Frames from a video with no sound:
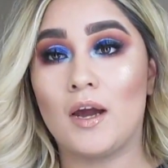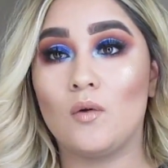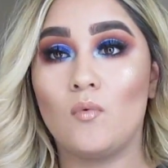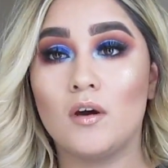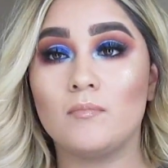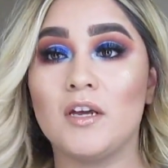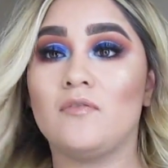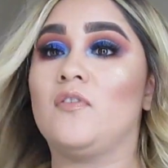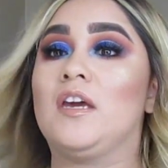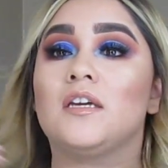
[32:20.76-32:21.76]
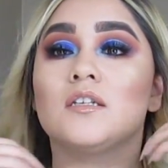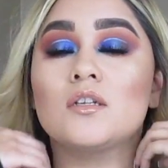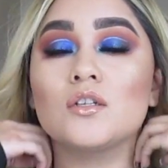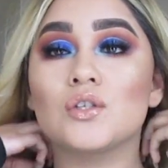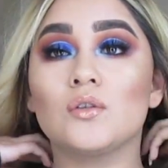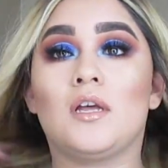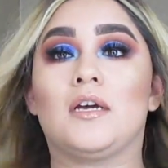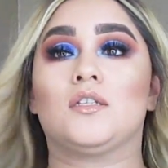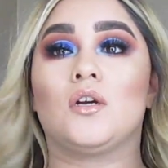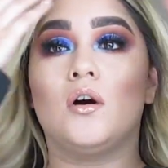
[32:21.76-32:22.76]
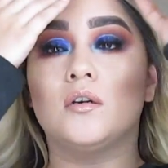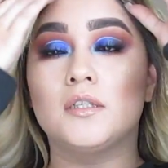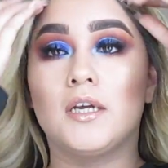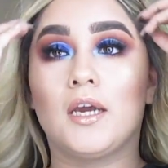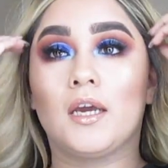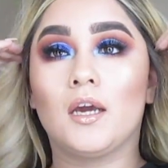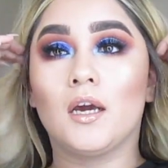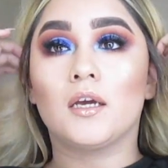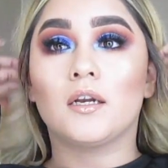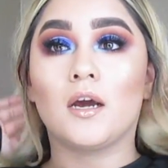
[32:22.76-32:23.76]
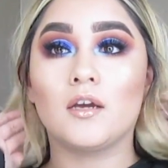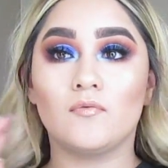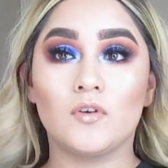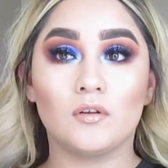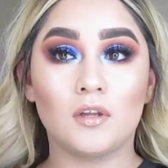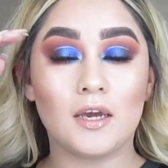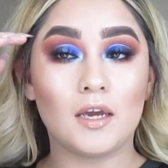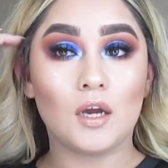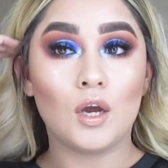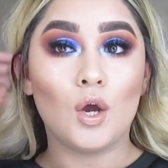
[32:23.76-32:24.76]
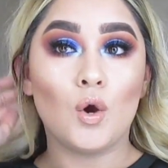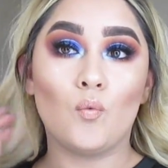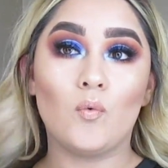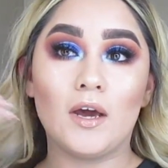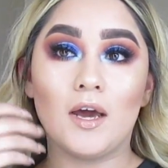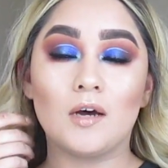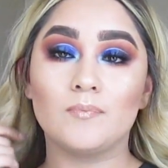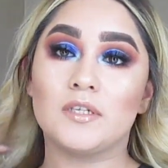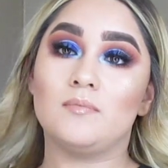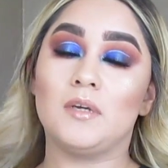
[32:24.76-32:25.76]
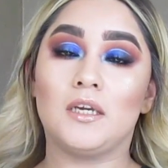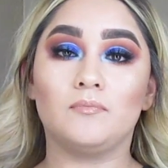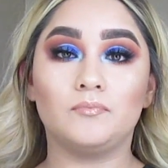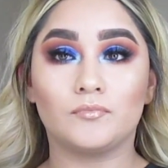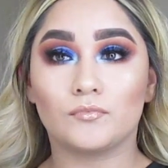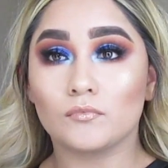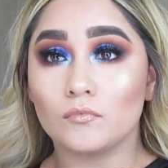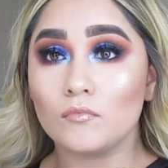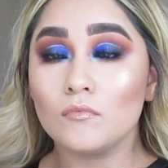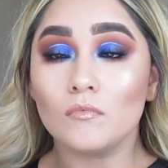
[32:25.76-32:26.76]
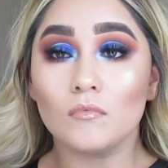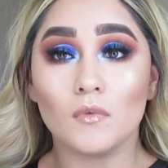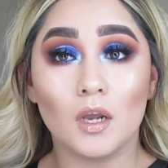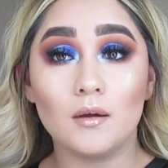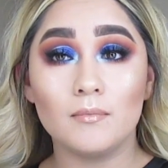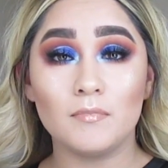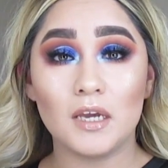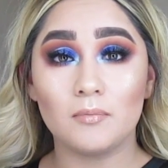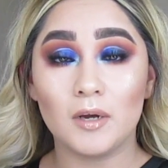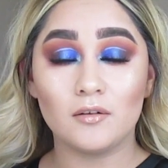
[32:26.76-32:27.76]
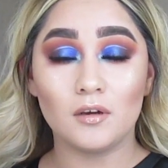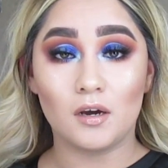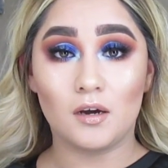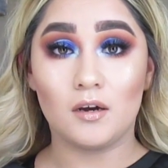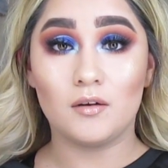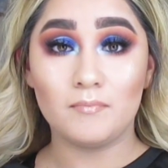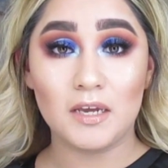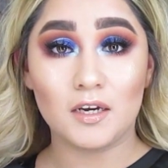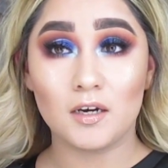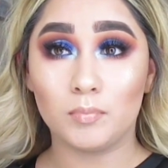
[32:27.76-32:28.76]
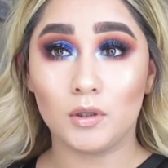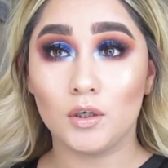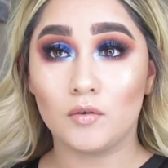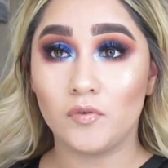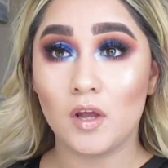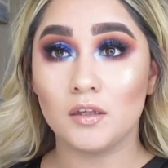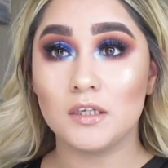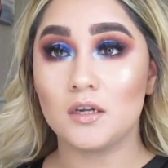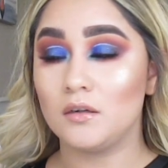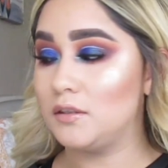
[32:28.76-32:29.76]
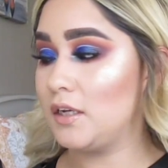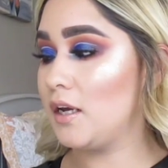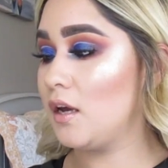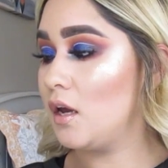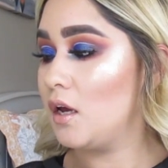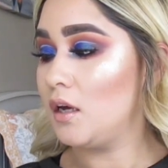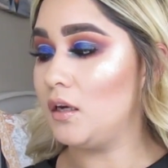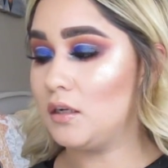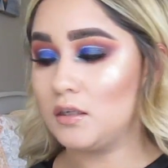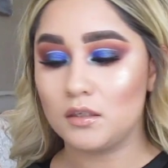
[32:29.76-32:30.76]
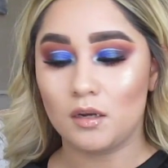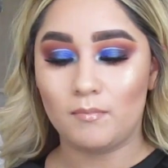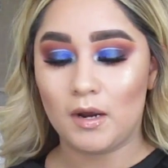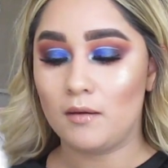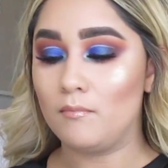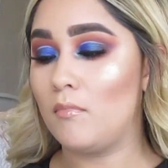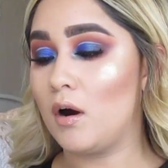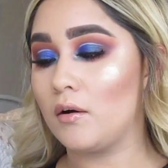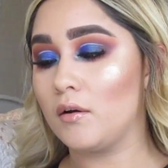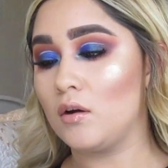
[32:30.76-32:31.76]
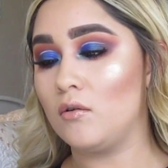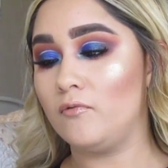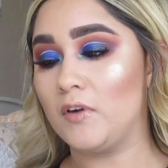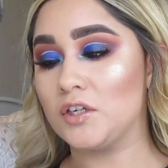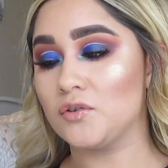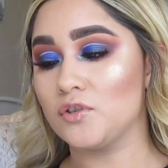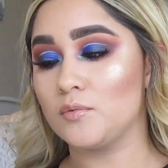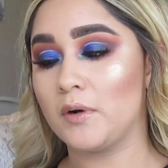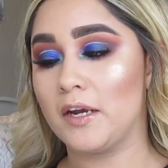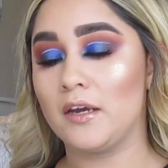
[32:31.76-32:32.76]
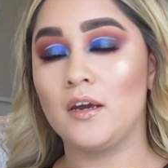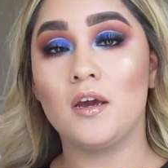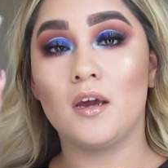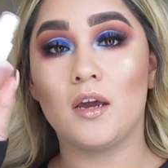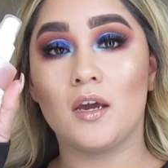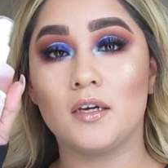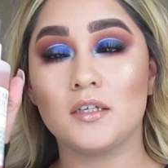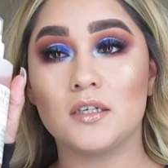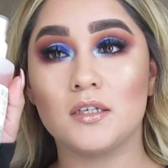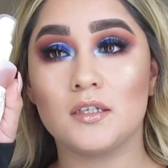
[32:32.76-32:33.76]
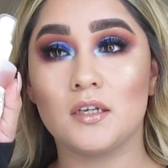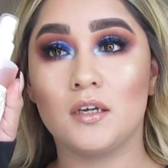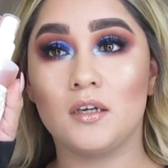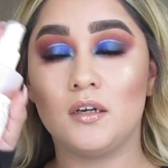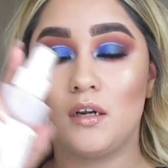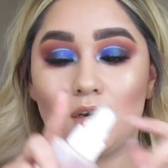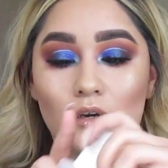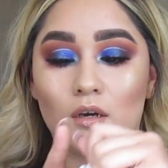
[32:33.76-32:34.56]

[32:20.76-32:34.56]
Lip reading: I want my face to last all day, and I feel like what helps me make my makeup look flawless all day is my Mario facial spray, and it's in